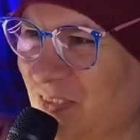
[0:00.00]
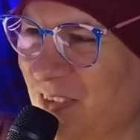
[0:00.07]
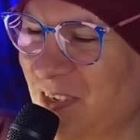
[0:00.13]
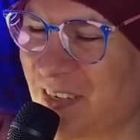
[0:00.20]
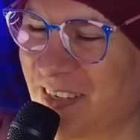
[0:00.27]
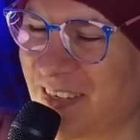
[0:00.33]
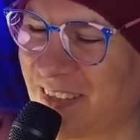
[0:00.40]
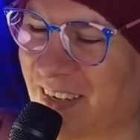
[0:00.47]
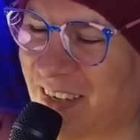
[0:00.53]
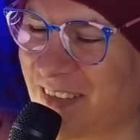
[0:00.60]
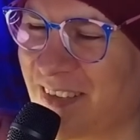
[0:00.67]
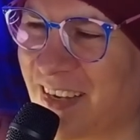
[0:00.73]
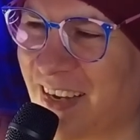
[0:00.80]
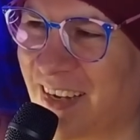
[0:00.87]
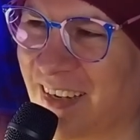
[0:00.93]
can, that's
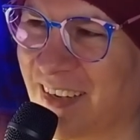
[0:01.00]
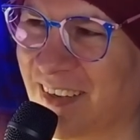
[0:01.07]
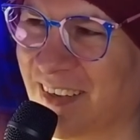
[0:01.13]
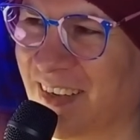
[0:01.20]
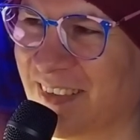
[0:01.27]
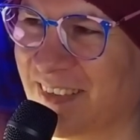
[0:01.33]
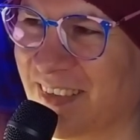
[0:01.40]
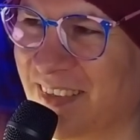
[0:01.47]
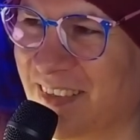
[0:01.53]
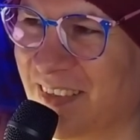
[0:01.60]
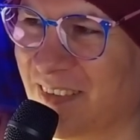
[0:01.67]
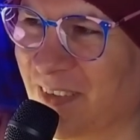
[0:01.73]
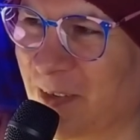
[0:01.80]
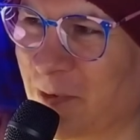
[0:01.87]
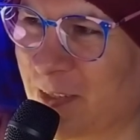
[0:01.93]
okay, Asko, you can
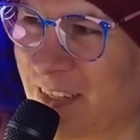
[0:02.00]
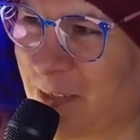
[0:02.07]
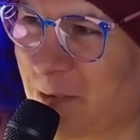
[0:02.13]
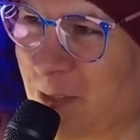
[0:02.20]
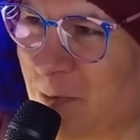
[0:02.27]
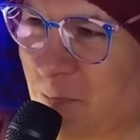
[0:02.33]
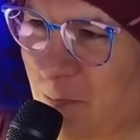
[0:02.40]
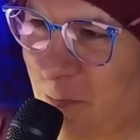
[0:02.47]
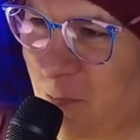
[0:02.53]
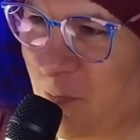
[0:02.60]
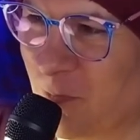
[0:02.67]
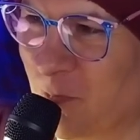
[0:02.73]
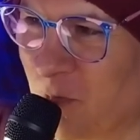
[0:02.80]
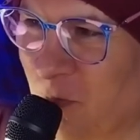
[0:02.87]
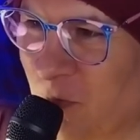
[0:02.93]
raid with that one.
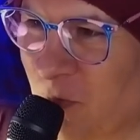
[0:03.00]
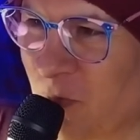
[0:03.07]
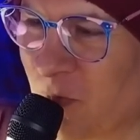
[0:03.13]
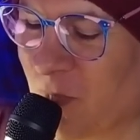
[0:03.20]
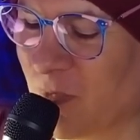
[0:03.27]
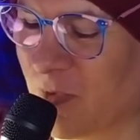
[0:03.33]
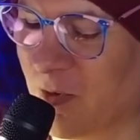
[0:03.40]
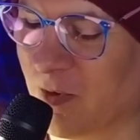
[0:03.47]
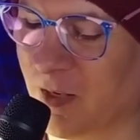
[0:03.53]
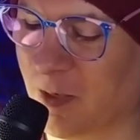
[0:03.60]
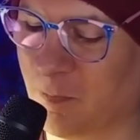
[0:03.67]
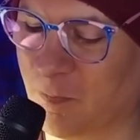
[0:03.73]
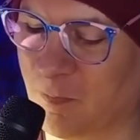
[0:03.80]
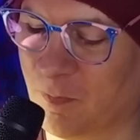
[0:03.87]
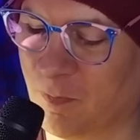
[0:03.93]
Alright.
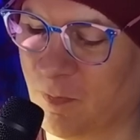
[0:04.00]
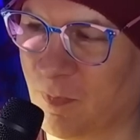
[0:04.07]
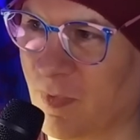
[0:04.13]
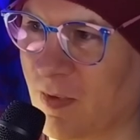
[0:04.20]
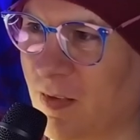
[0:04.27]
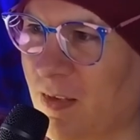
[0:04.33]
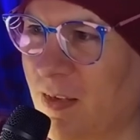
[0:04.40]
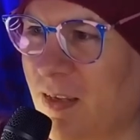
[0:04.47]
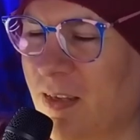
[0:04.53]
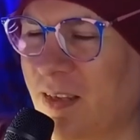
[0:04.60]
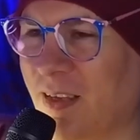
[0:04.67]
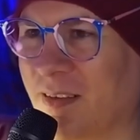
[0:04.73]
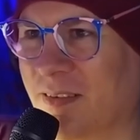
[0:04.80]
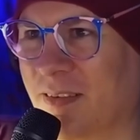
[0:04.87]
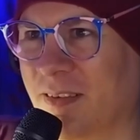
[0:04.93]

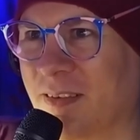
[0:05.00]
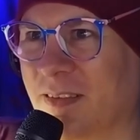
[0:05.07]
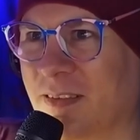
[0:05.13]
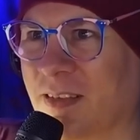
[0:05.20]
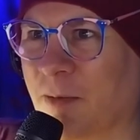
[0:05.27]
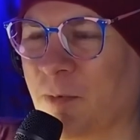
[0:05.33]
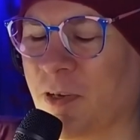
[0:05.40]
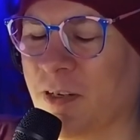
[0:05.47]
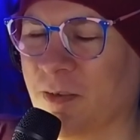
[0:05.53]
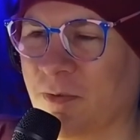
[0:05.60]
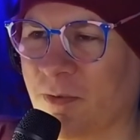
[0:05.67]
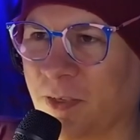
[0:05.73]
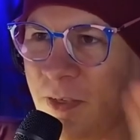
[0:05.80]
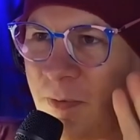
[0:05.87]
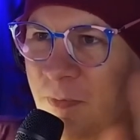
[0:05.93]
Yes, I'm kind of
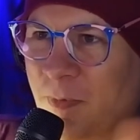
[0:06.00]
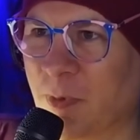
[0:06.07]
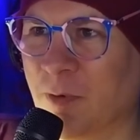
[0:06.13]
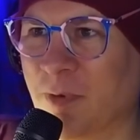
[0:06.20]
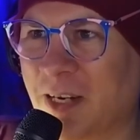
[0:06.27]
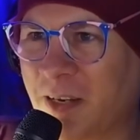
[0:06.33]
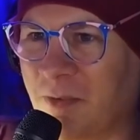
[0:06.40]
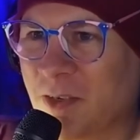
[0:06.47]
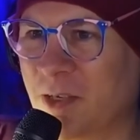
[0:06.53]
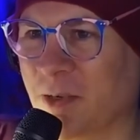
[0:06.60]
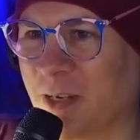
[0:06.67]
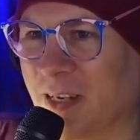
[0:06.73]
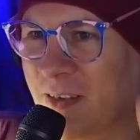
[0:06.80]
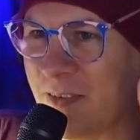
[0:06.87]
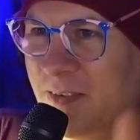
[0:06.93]
been reading for 2
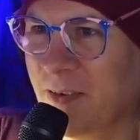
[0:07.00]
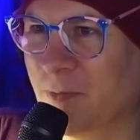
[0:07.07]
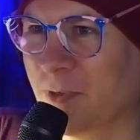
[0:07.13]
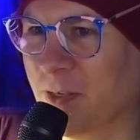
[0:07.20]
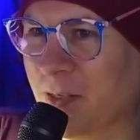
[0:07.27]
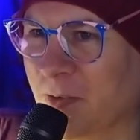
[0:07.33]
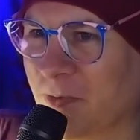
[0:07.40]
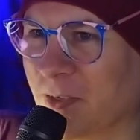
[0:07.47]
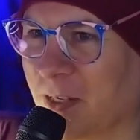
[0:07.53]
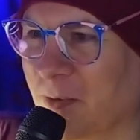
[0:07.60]
hours, so I'm kind of like